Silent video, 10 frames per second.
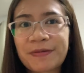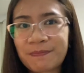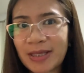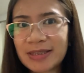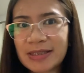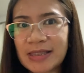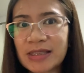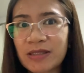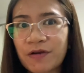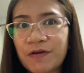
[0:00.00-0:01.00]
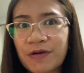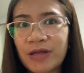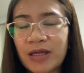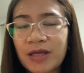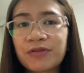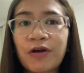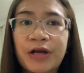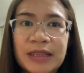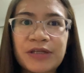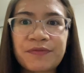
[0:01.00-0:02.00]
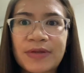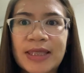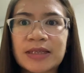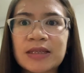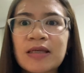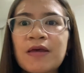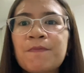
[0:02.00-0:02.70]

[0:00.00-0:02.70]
basis or an hourly rate.